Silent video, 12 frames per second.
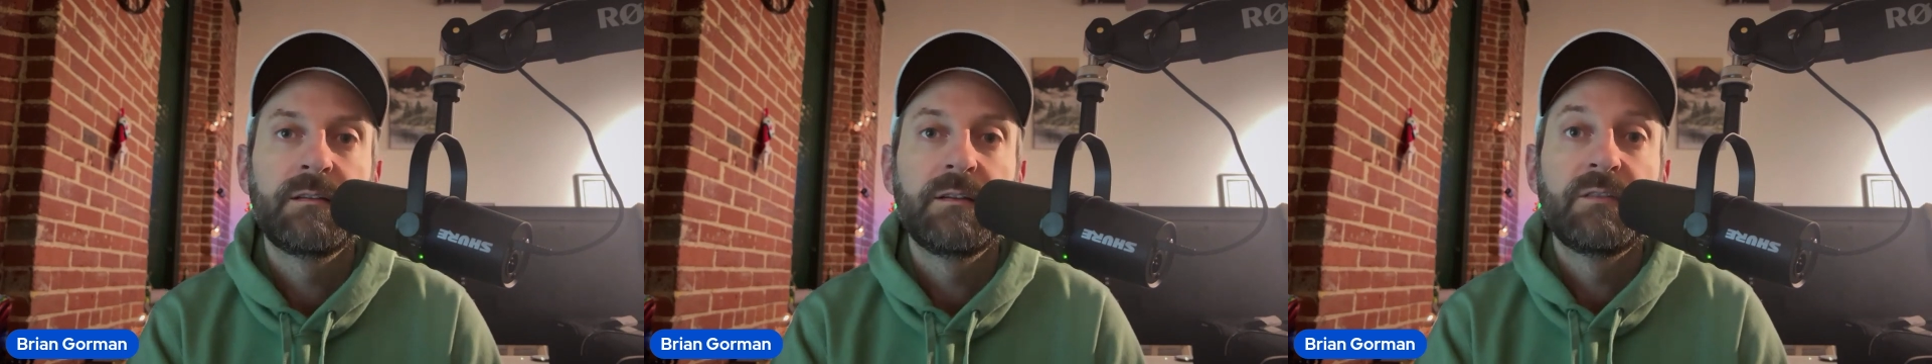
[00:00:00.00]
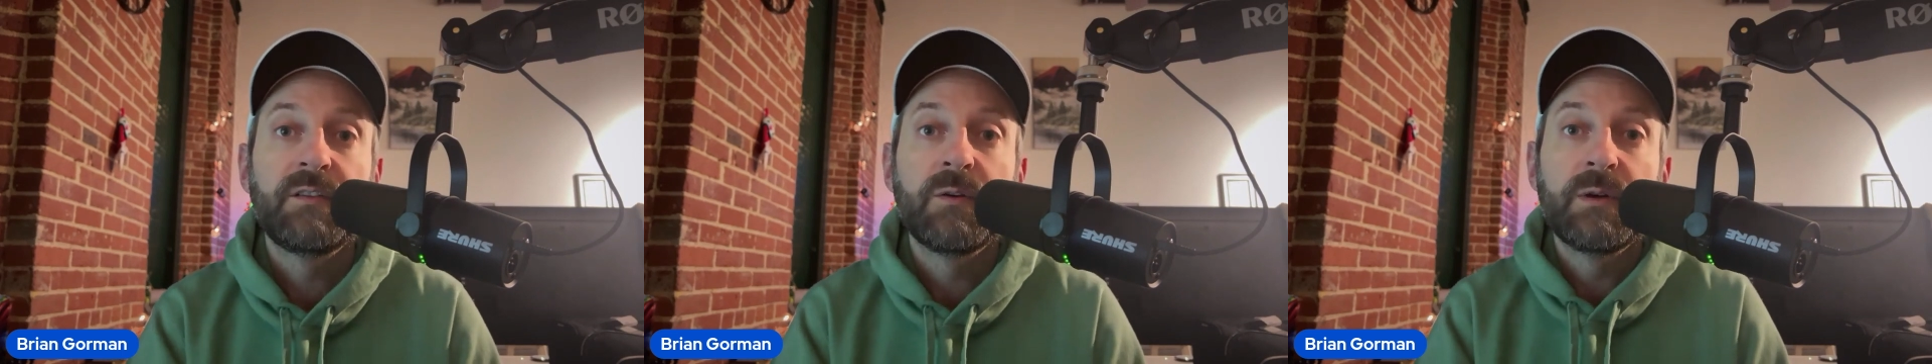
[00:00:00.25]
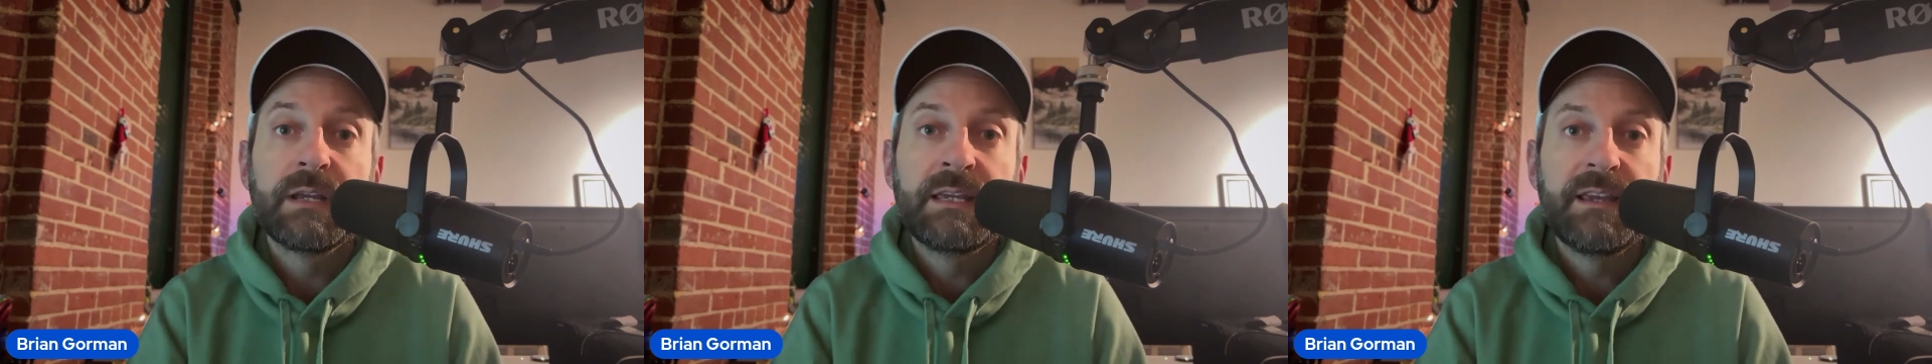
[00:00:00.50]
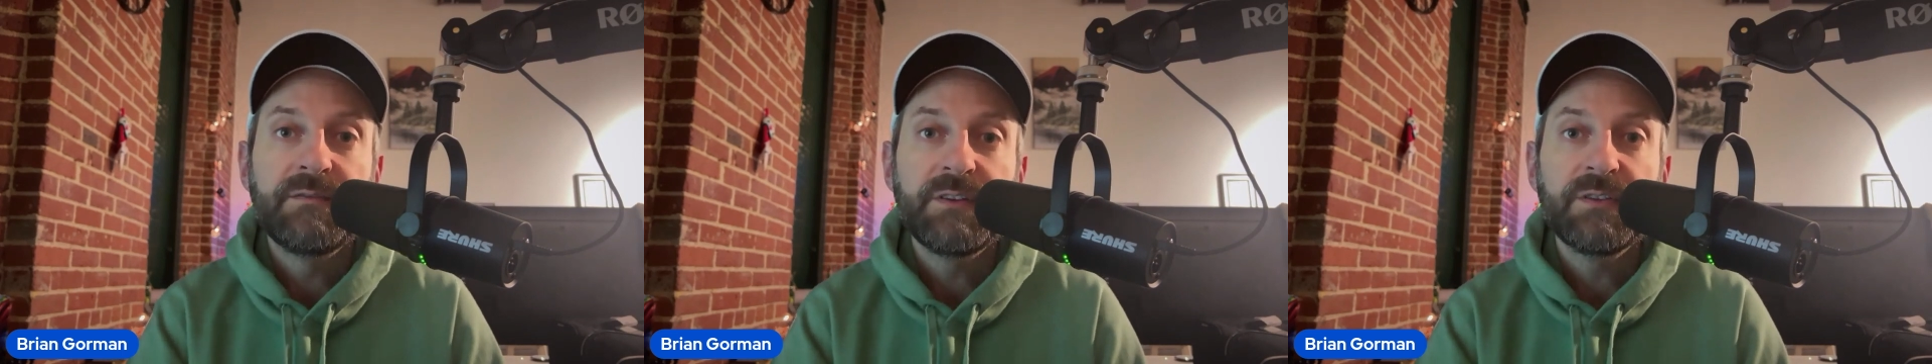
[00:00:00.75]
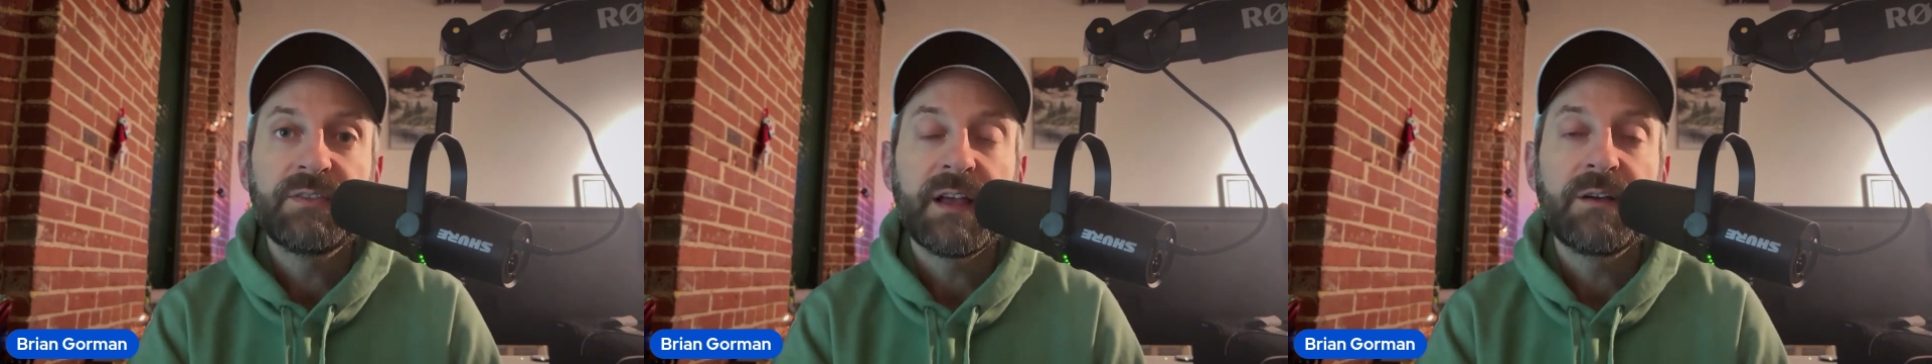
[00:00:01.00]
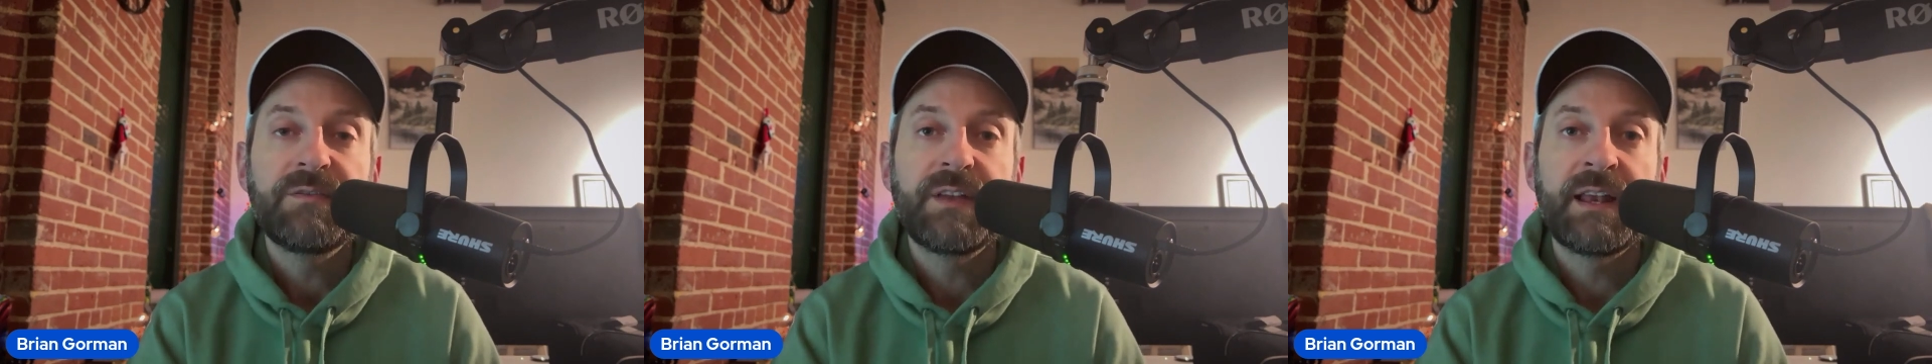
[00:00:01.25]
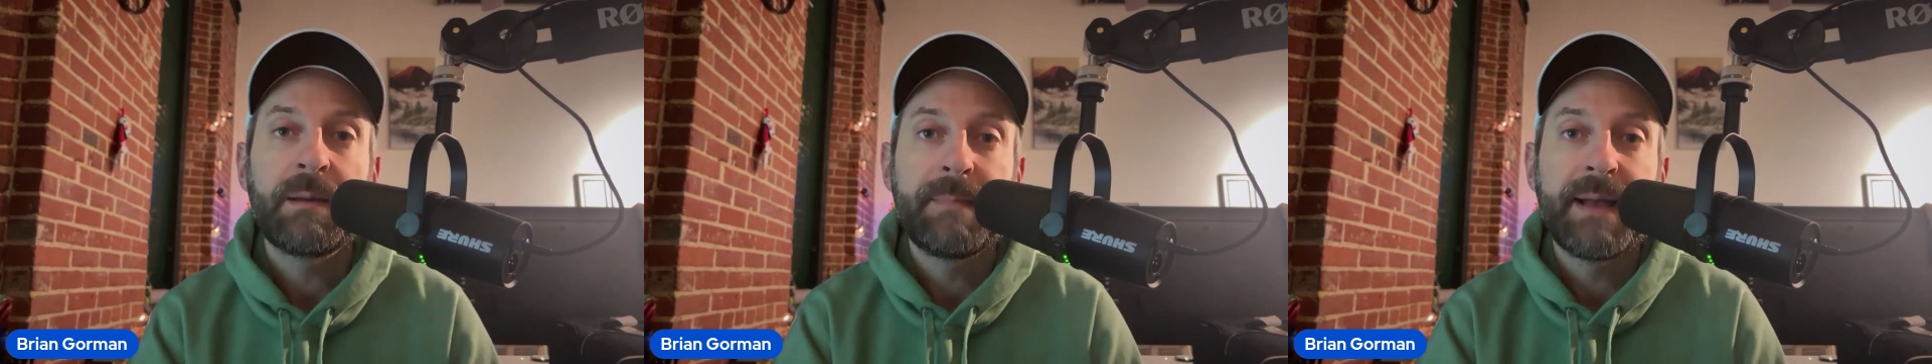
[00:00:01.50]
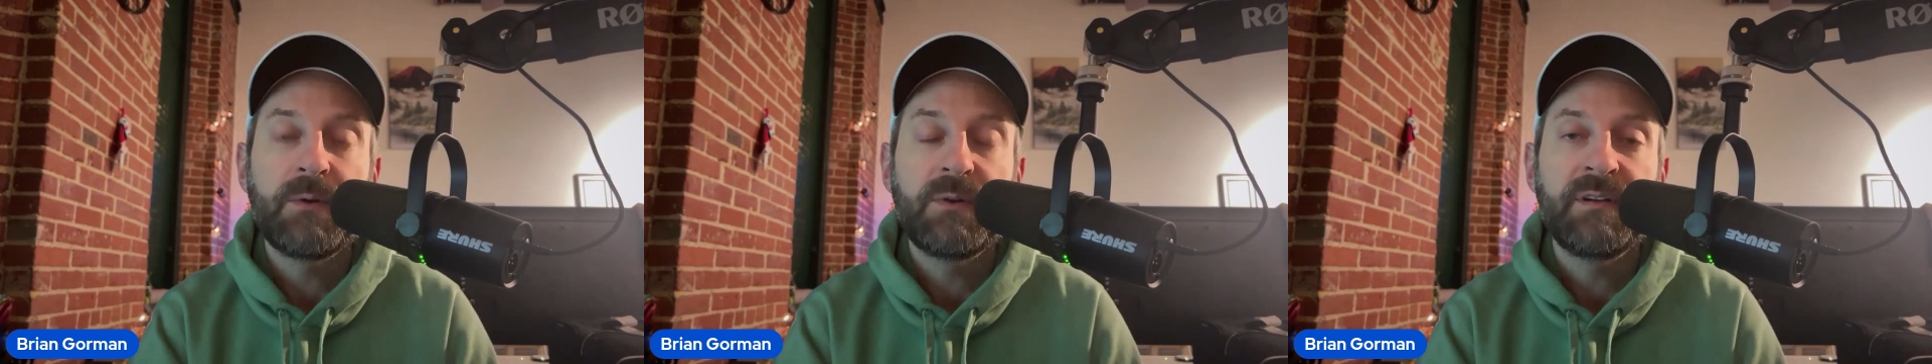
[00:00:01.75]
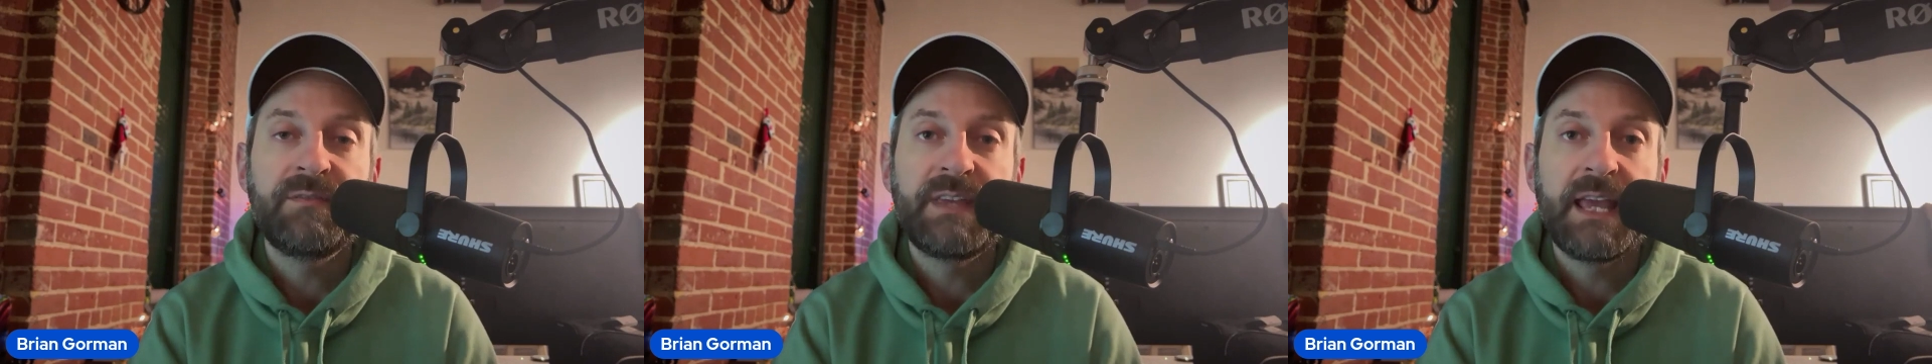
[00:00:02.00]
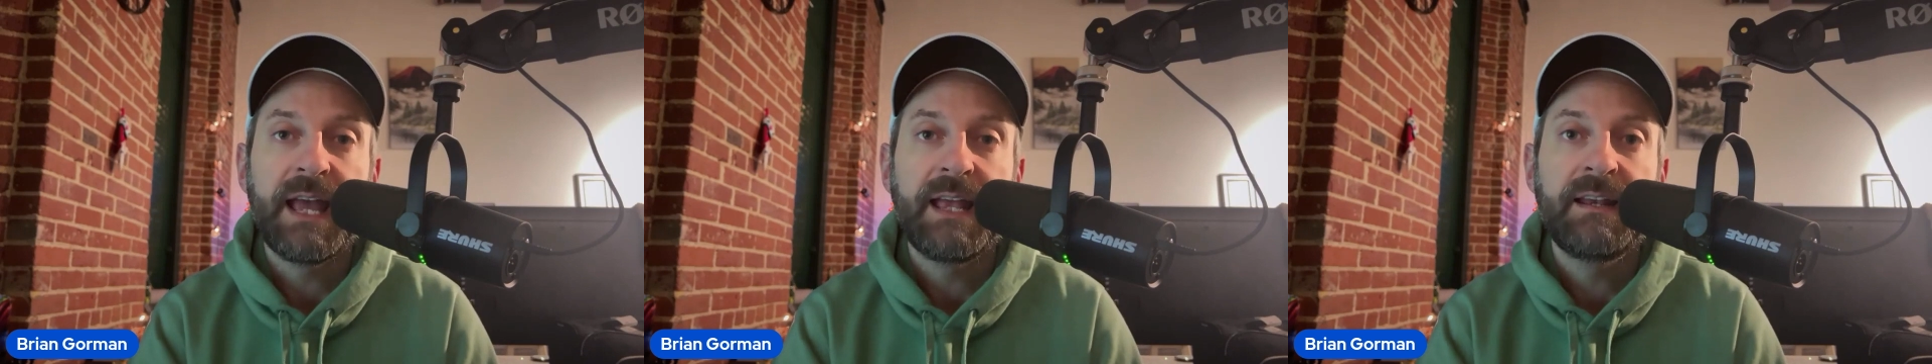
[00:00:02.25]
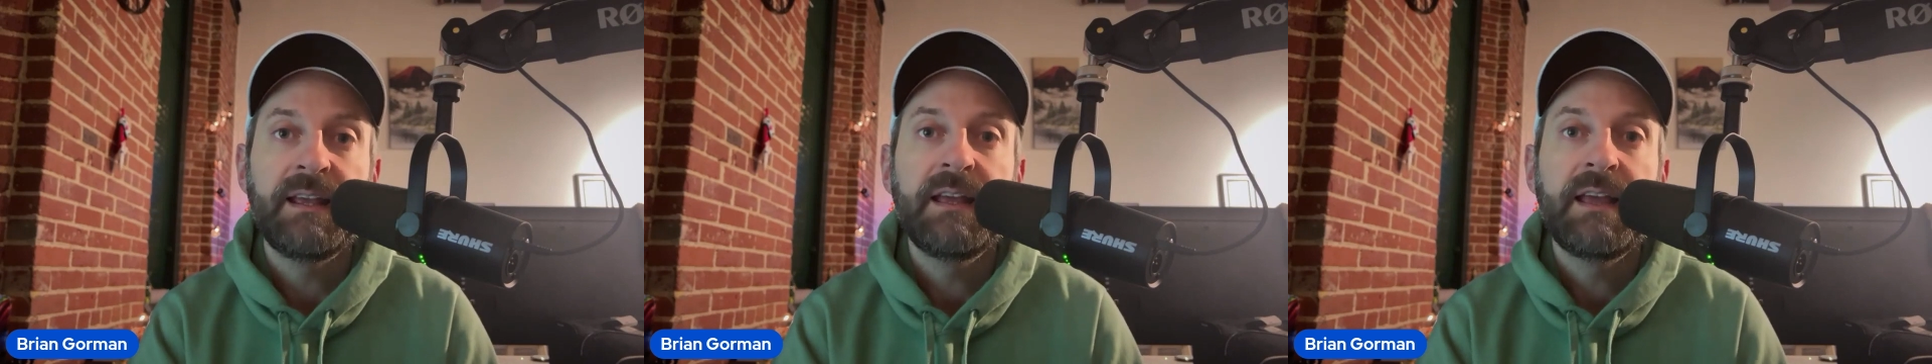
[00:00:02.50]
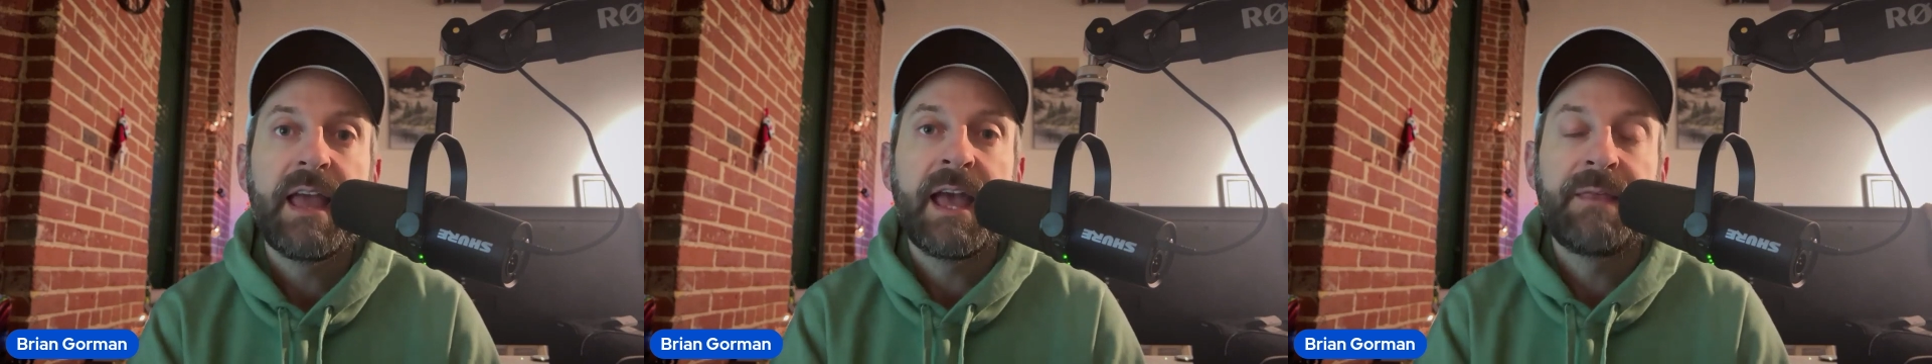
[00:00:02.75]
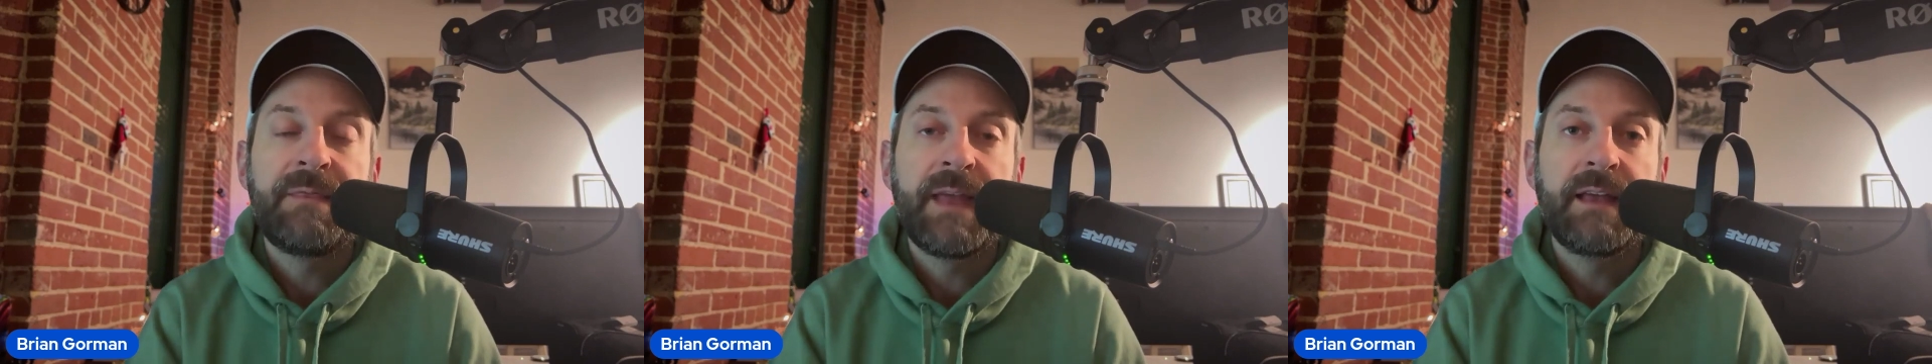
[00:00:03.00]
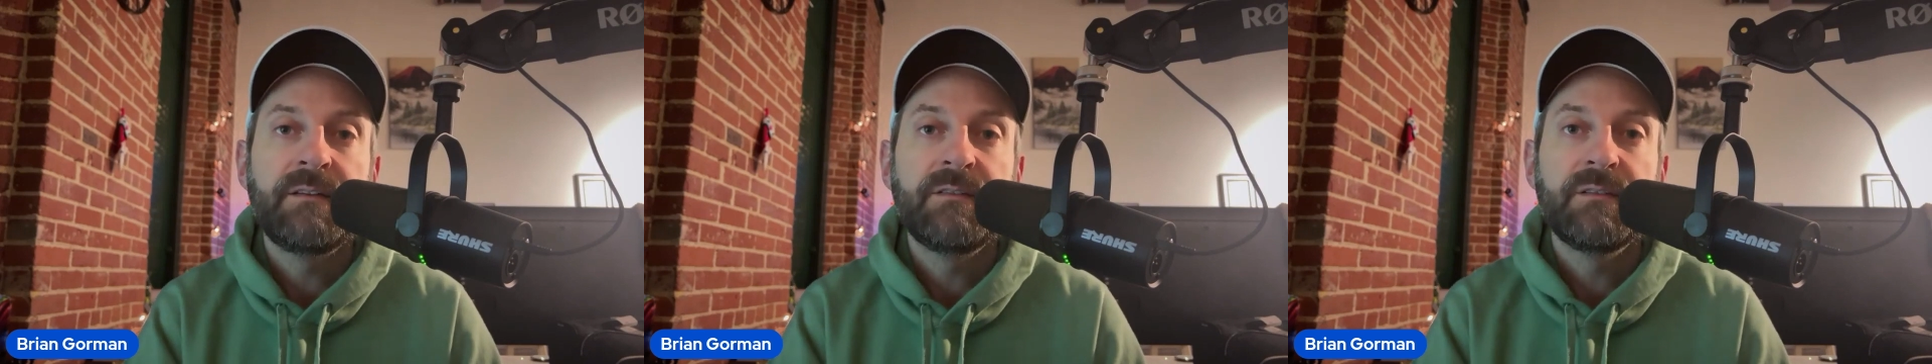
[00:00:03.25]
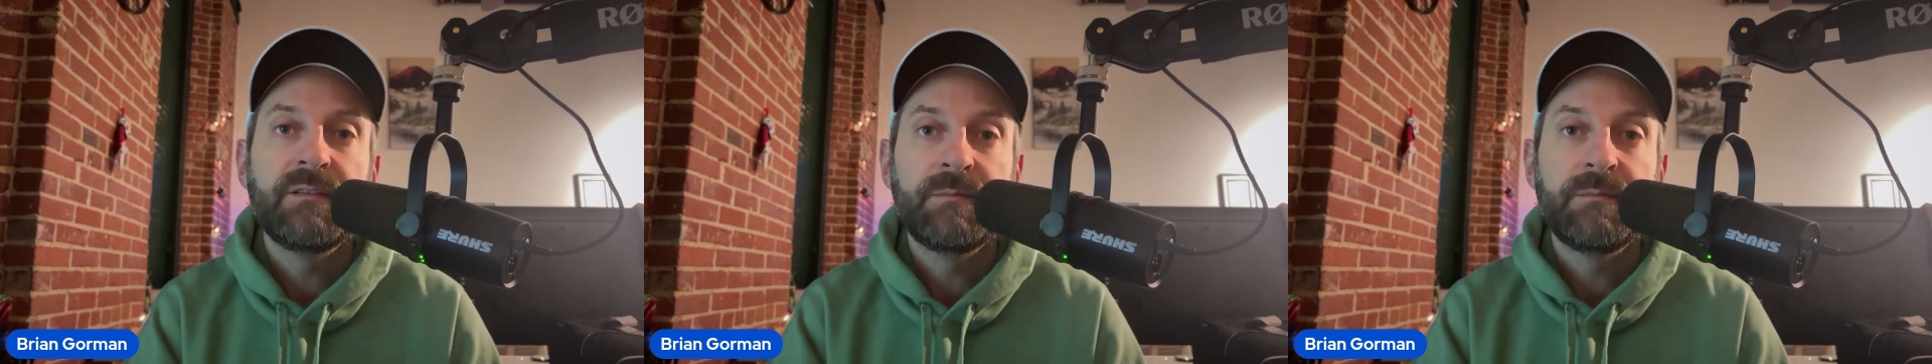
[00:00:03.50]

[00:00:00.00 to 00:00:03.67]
So give yourself an amount of yen and then